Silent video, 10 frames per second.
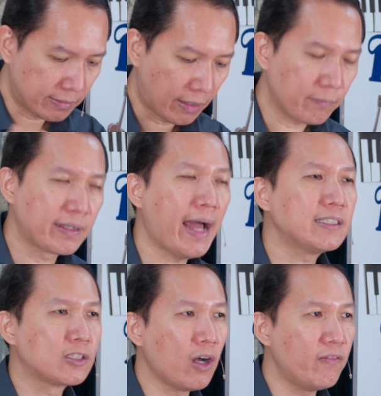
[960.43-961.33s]
The
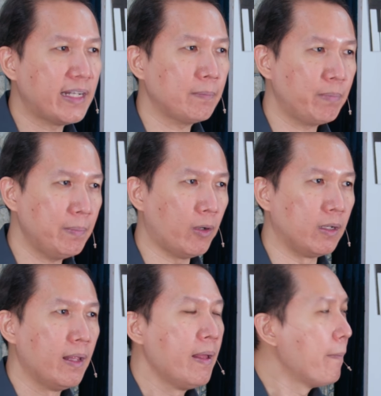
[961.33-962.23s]
God's covenant
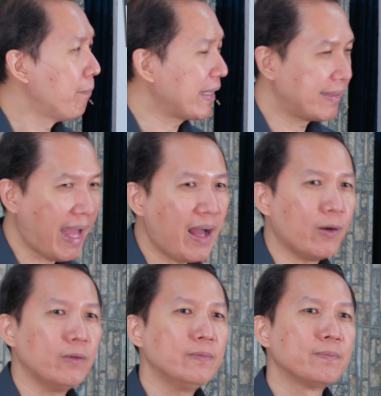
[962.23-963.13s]
people. But
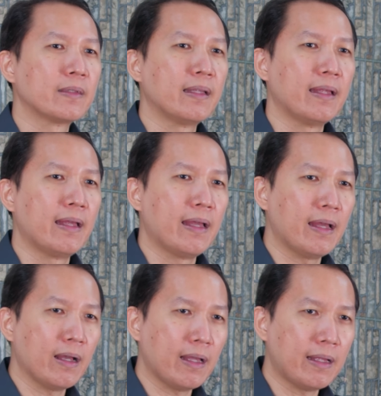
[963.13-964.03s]
now,
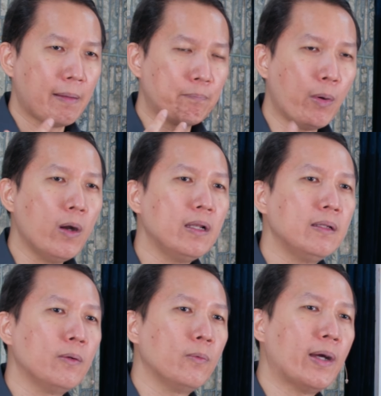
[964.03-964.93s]

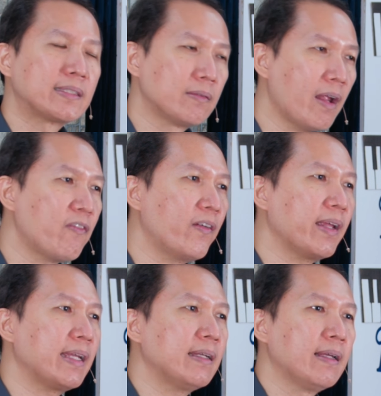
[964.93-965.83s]
Paul was
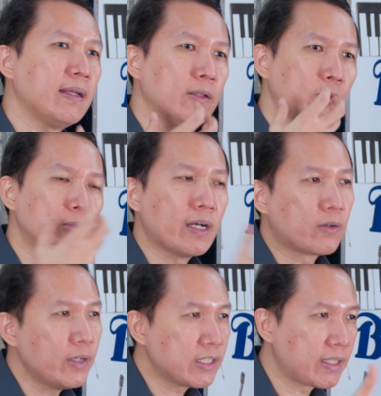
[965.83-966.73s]
referring to the
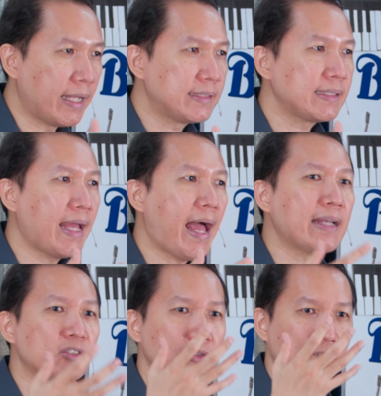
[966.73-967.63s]
Christians
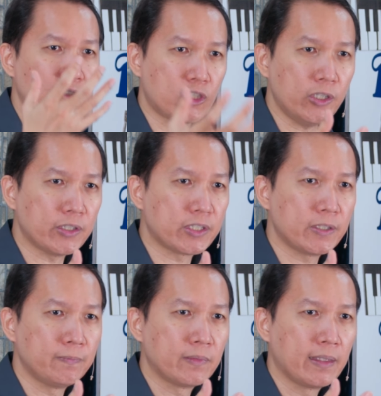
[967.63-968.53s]
as the
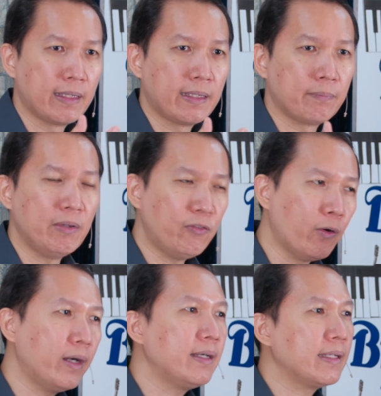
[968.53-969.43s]
church.
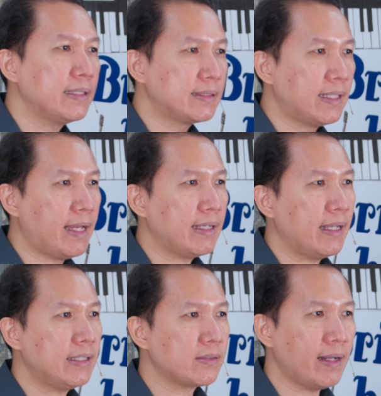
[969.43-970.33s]
Before, it's the
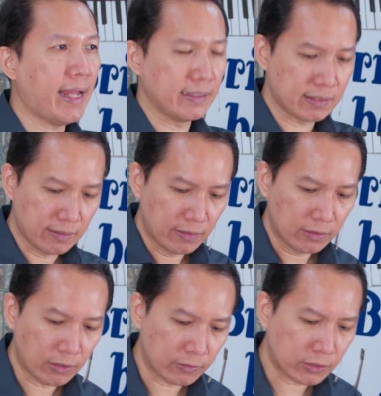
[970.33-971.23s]
Israelites.
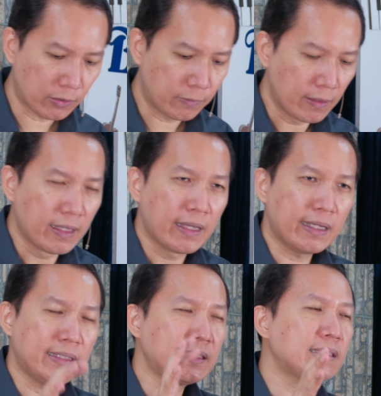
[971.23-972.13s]
No, so
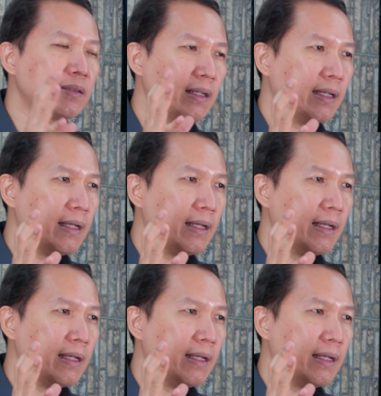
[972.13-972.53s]
this is